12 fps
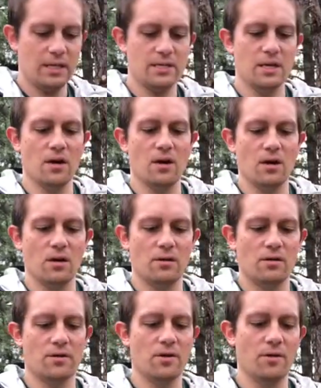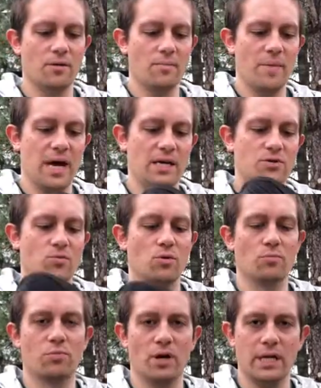as they are, their backs
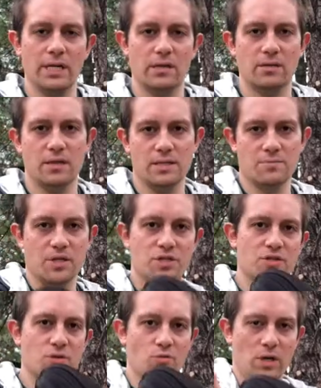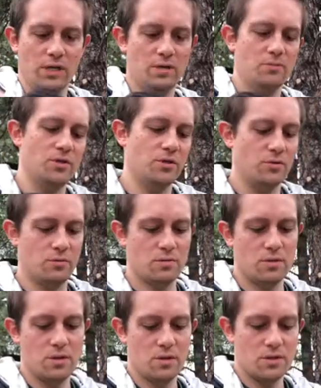won't break as much as you want them to.
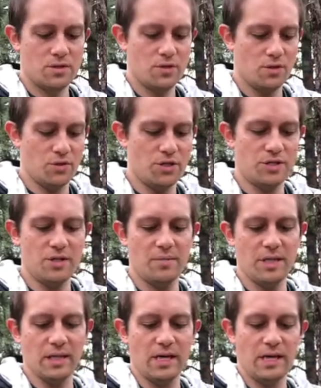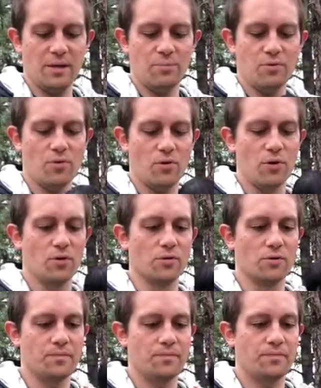So she's gonna be lying
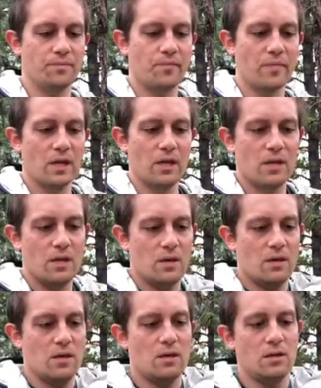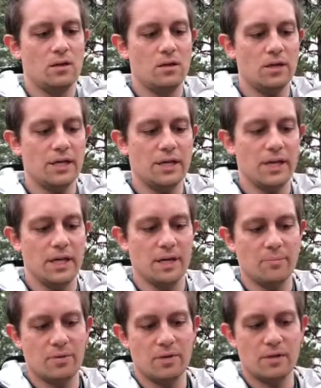prone, looking
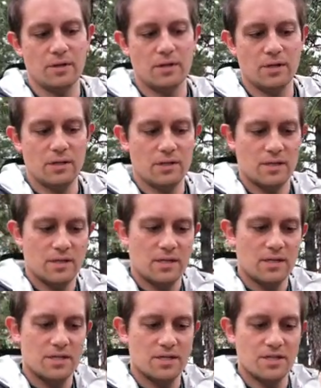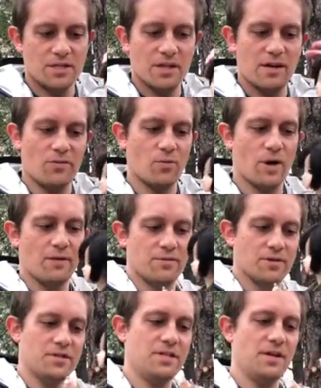up. She's gonna have a
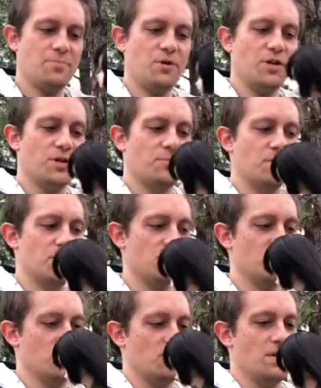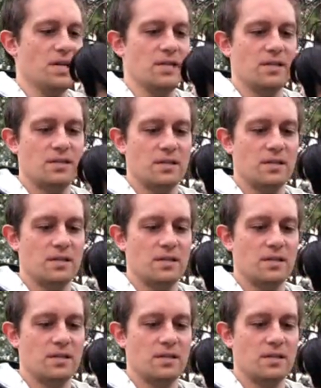rifle. She's got a pretty good position already.